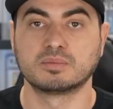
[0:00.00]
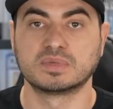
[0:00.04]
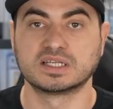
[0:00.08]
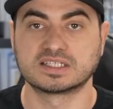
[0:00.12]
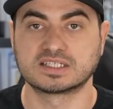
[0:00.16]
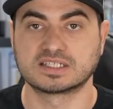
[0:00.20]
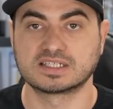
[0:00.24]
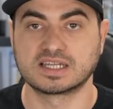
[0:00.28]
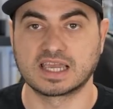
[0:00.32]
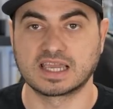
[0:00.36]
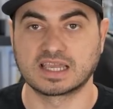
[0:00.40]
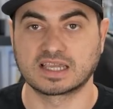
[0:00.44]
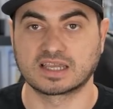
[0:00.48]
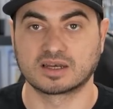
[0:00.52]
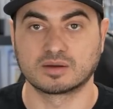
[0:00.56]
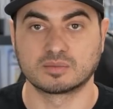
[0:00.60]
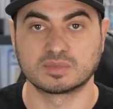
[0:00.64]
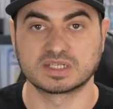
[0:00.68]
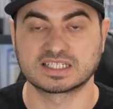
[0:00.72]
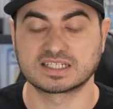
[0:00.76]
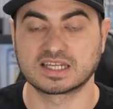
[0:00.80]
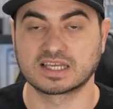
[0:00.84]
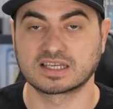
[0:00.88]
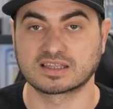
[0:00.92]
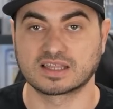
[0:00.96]
mistake, and a
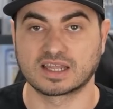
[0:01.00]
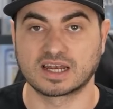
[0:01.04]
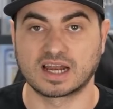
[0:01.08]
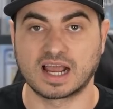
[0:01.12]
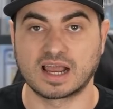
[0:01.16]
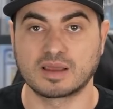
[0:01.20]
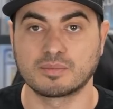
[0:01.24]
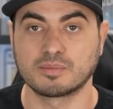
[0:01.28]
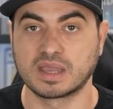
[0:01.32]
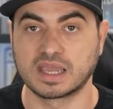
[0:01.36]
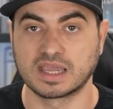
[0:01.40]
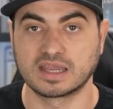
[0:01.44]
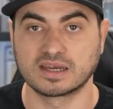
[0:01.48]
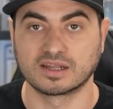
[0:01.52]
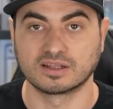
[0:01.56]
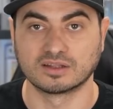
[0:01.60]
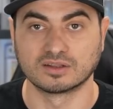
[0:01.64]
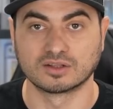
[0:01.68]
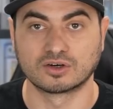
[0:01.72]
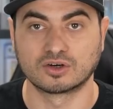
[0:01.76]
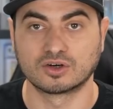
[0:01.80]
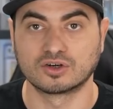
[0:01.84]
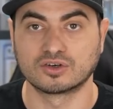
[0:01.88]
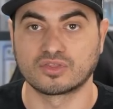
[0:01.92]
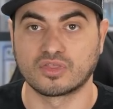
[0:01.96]
mistake that I made and
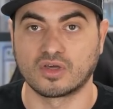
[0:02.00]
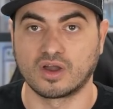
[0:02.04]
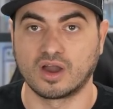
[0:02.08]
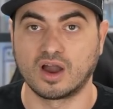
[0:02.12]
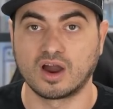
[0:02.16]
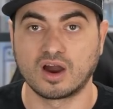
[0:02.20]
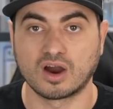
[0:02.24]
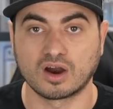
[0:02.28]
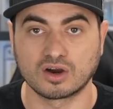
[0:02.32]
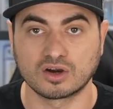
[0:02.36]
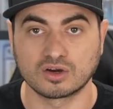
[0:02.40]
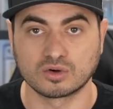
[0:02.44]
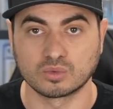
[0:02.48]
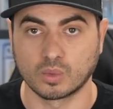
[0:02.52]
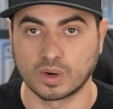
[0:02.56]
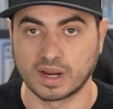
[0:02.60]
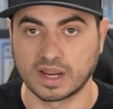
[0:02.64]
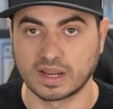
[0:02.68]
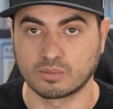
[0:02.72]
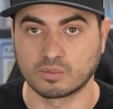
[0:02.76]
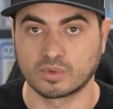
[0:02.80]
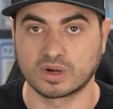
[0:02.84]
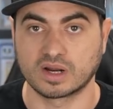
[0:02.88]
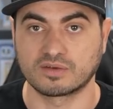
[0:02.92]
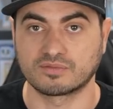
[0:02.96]
learned the hard
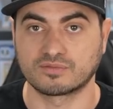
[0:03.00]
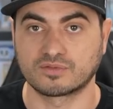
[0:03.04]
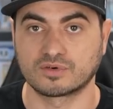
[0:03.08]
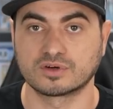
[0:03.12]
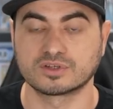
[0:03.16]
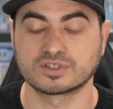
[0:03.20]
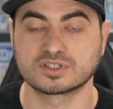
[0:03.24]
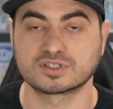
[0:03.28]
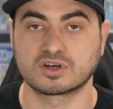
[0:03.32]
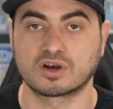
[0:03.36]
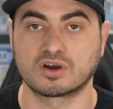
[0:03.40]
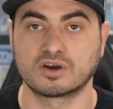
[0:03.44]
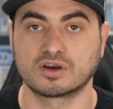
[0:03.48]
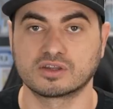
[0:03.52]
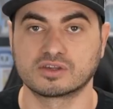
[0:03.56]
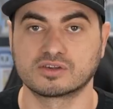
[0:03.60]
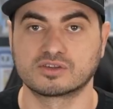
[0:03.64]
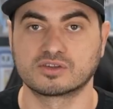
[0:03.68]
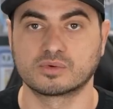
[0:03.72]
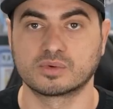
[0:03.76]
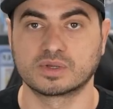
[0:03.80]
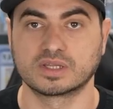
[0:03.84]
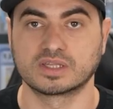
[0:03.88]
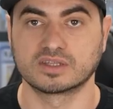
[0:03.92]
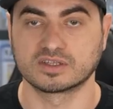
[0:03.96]
way when I first started
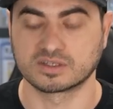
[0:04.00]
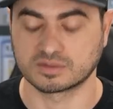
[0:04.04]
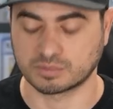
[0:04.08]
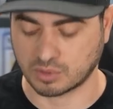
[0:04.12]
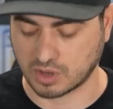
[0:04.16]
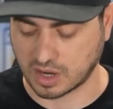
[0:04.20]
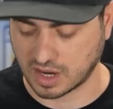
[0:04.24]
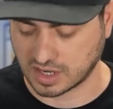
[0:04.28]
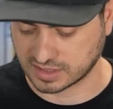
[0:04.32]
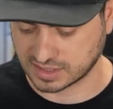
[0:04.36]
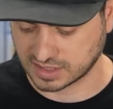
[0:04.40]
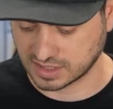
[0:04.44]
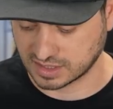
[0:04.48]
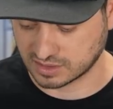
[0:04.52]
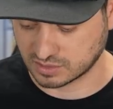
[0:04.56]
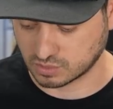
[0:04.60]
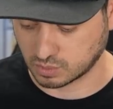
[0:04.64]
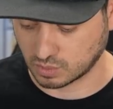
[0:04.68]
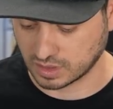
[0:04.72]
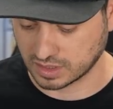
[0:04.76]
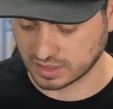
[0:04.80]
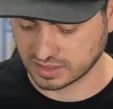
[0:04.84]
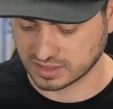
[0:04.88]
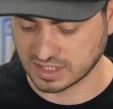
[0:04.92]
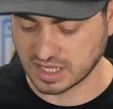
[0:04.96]
doing this process
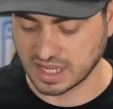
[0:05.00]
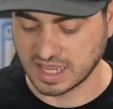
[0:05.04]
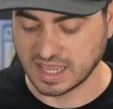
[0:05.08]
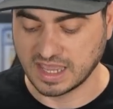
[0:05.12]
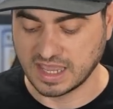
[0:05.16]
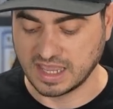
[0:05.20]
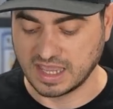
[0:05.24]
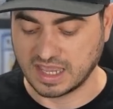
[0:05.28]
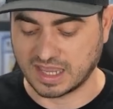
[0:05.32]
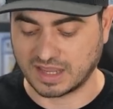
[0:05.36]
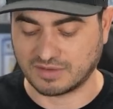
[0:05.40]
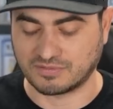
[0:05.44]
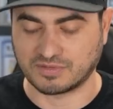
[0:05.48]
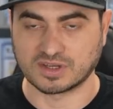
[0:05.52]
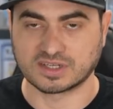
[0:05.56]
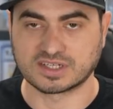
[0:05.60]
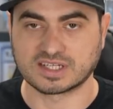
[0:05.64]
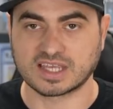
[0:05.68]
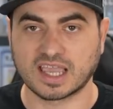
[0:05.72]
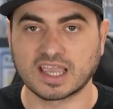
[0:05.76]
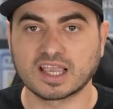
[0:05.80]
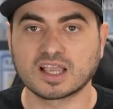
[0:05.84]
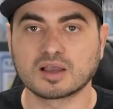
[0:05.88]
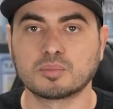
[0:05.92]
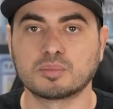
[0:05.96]
was, if you
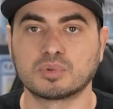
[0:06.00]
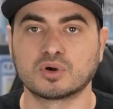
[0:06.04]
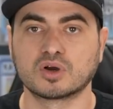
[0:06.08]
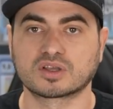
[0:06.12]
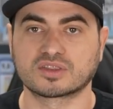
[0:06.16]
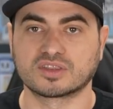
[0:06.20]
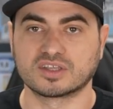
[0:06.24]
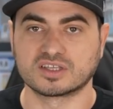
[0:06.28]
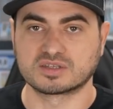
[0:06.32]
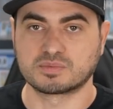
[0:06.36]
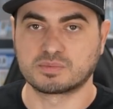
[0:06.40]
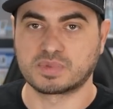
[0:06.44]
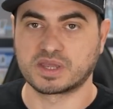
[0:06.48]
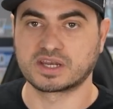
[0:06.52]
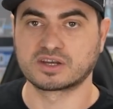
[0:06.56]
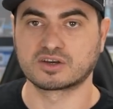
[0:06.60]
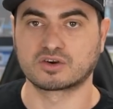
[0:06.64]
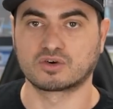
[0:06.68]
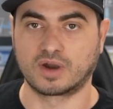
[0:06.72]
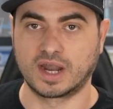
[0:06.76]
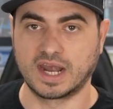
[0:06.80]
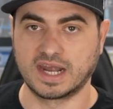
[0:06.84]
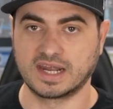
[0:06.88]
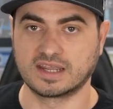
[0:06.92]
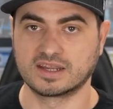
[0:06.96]
take a book that's been
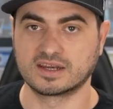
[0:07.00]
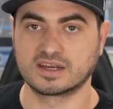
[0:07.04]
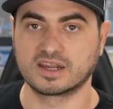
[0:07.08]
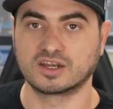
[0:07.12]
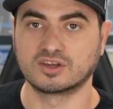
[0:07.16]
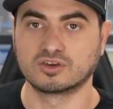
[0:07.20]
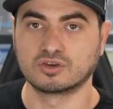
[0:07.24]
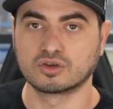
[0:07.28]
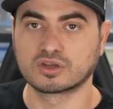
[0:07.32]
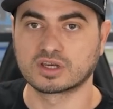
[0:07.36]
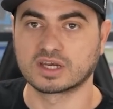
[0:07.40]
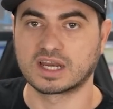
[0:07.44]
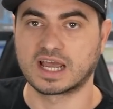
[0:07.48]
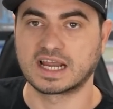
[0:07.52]
graded and you can